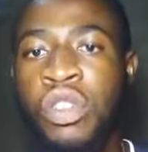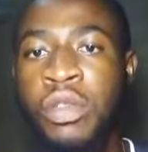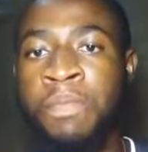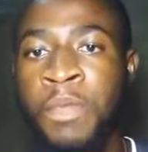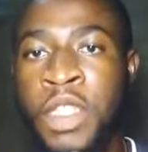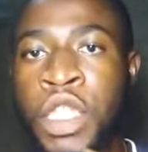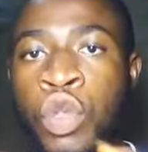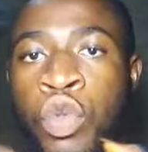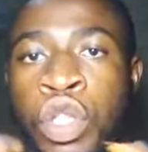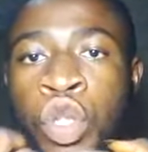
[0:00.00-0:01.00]

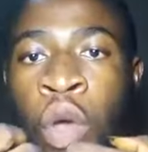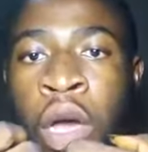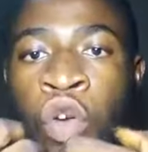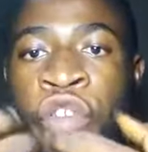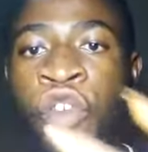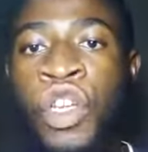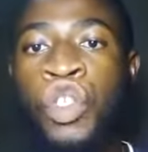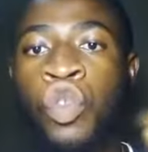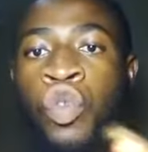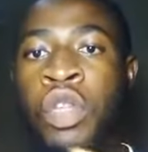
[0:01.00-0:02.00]
Since you are going for a
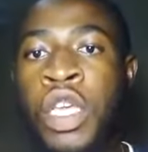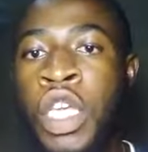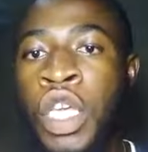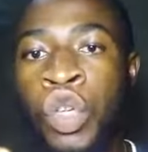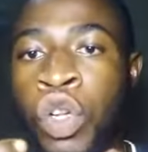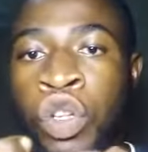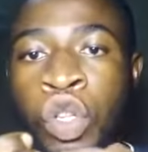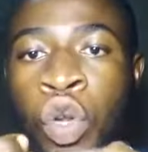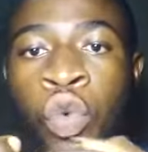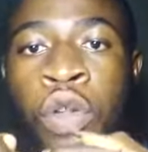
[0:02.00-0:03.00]
throne, you're not the
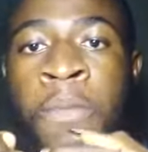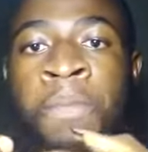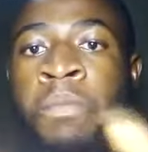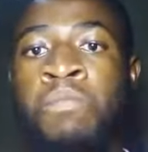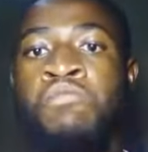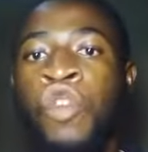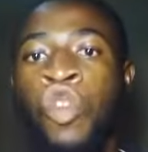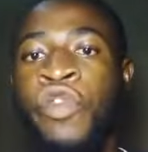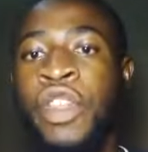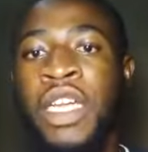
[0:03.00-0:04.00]
only one
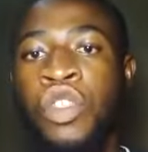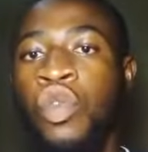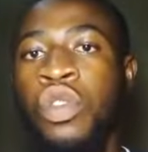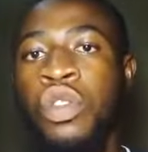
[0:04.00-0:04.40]
going for that throne.